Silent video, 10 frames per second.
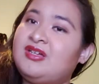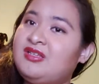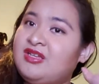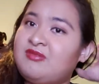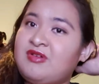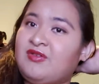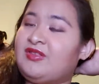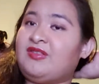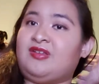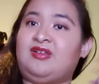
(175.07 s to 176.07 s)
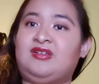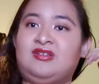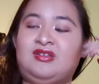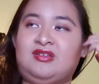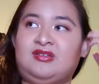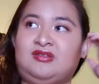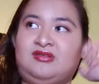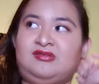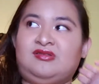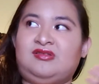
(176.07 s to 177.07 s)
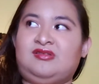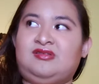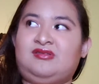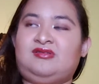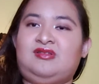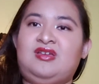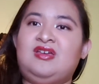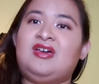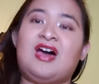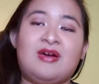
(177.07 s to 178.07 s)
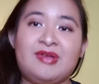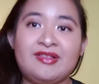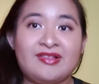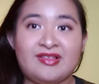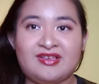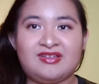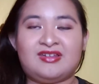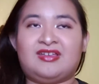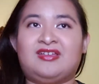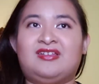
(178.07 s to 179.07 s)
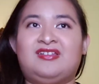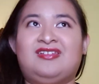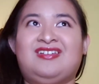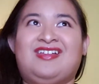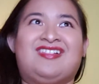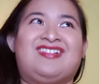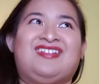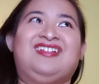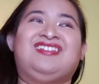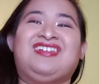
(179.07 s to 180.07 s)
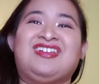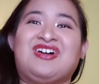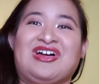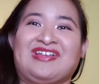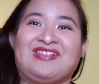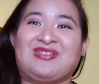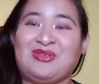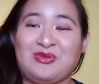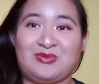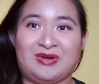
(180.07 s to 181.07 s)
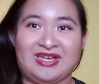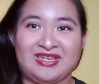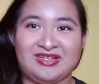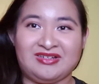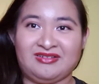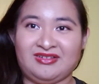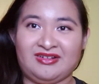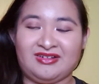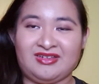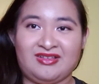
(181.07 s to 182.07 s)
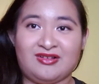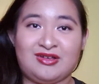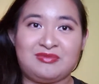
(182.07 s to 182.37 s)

A lot of my friends didn't, and I'm not saying that it's the leading cause to why a lot of kids are getting